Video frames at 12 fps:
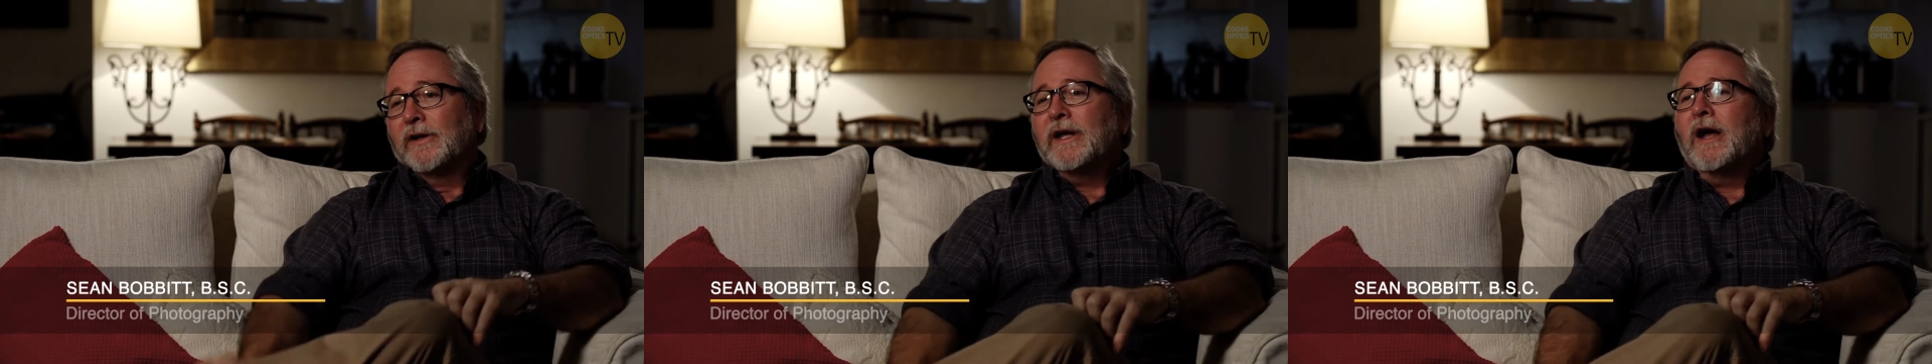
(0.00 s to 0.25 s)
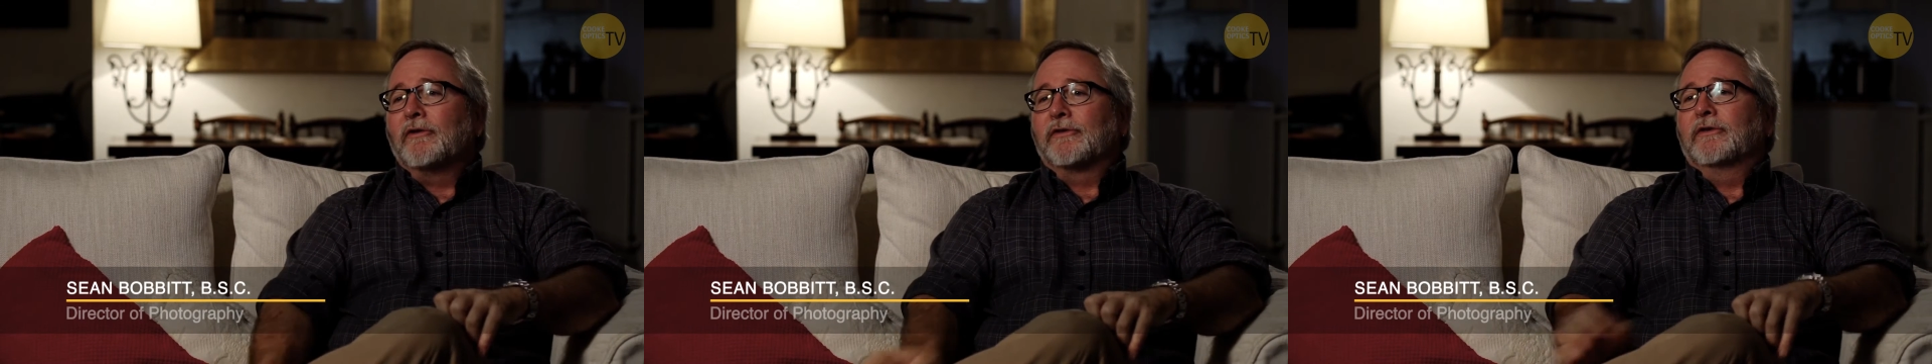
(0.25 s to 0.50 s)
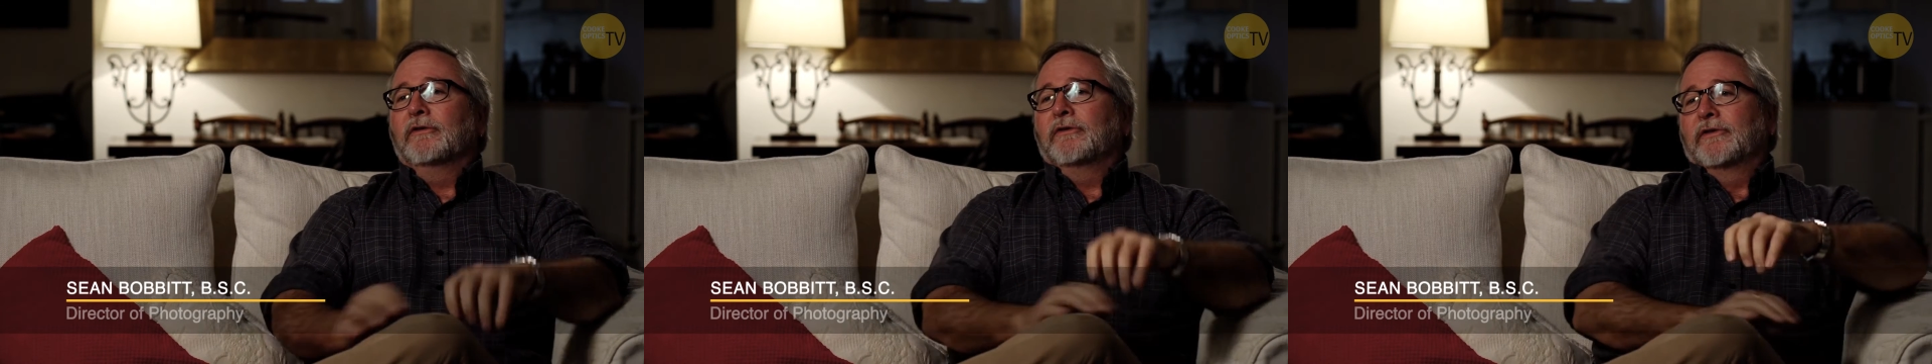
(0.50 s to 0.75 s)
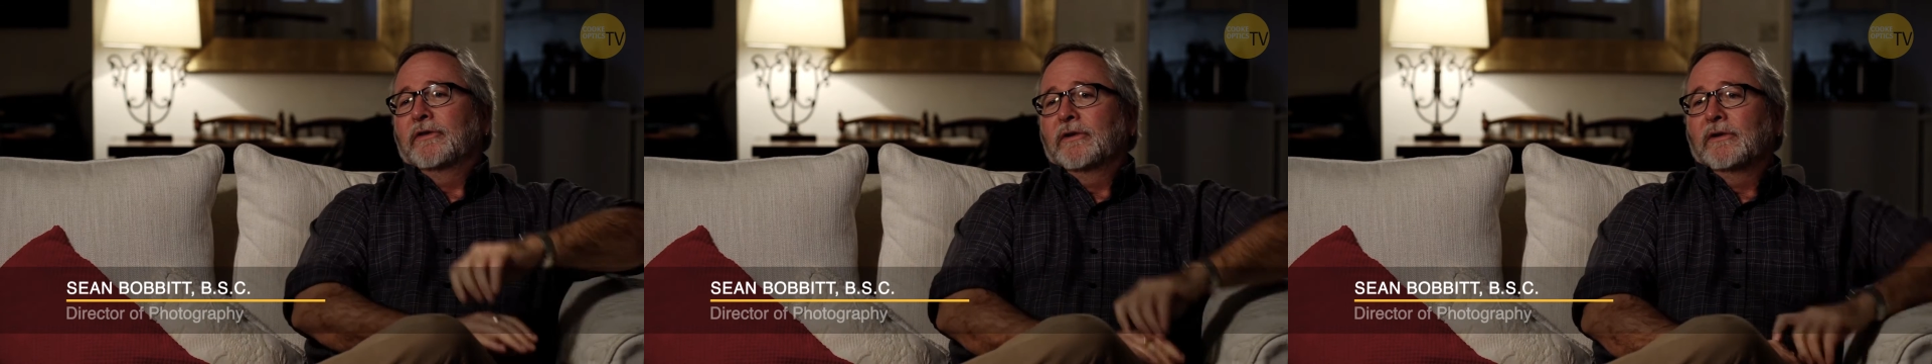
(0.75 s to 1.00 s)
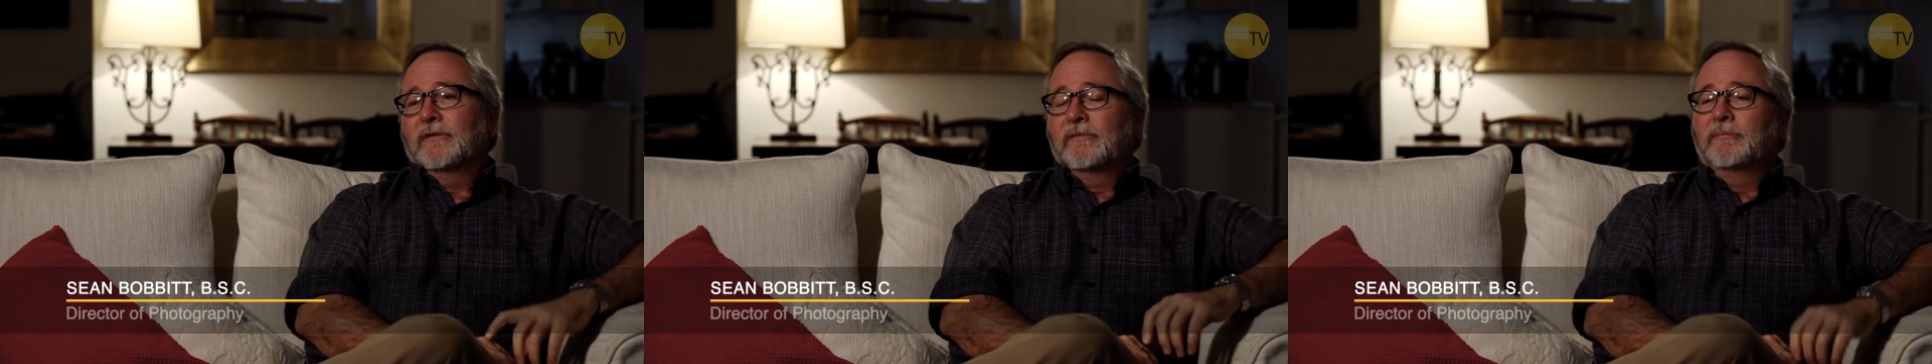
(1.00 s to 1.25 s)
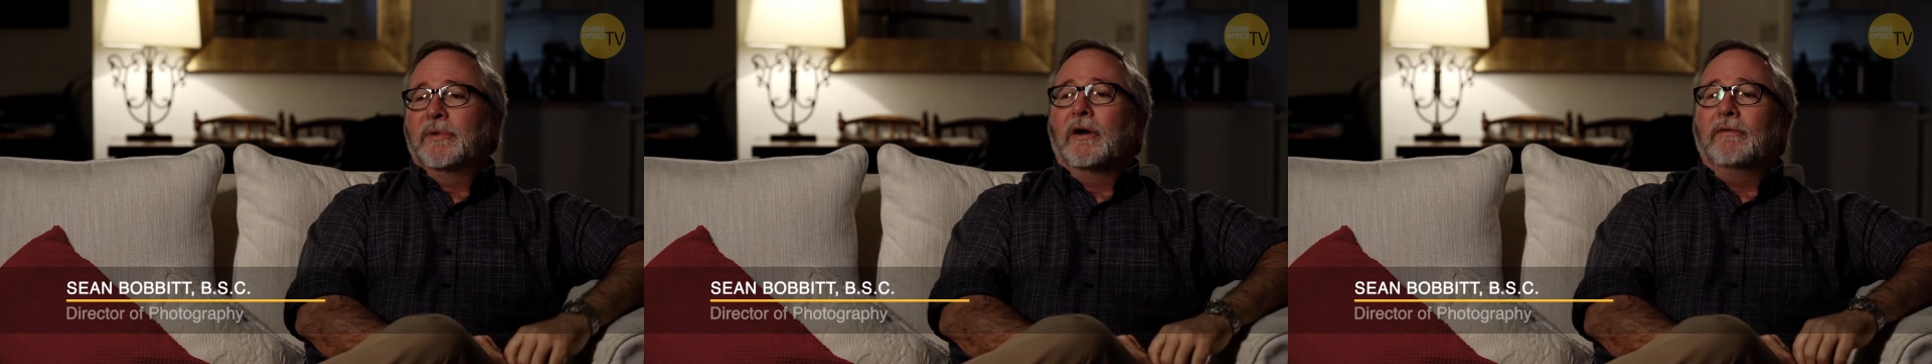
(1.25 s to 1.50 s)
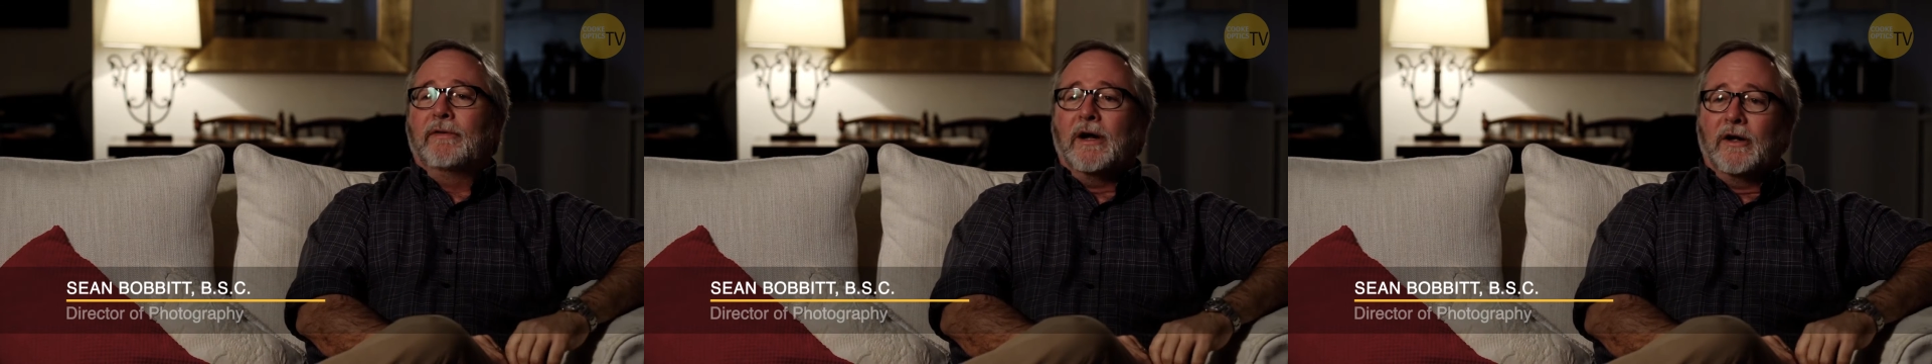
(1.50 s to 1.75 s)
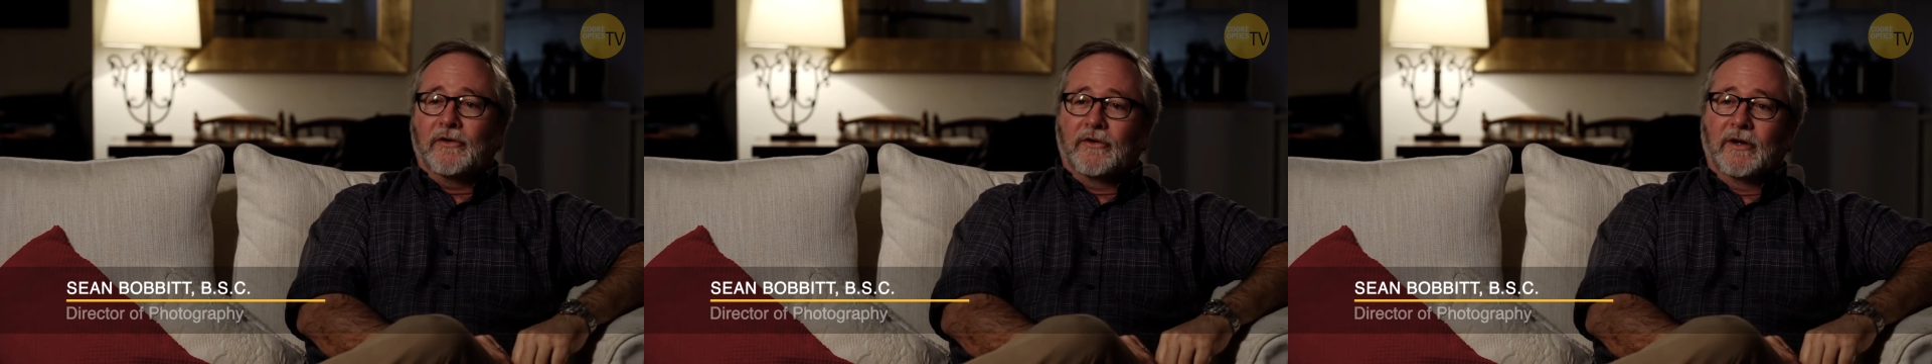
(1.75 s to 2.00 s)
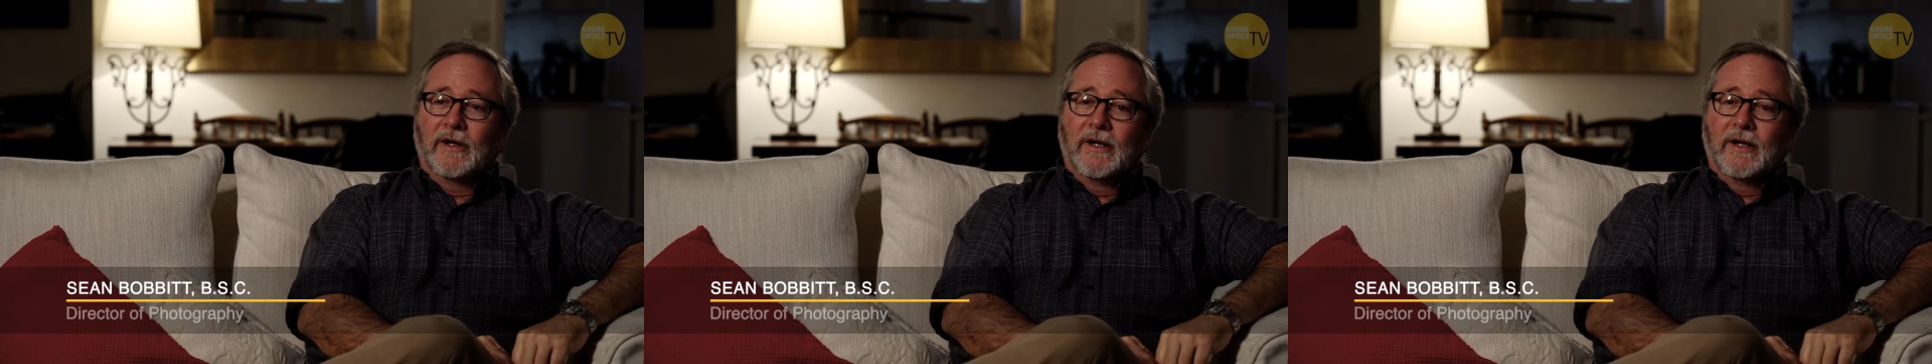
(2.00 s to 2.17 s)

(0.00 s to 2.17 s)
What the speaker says: the outskirts of Belfast,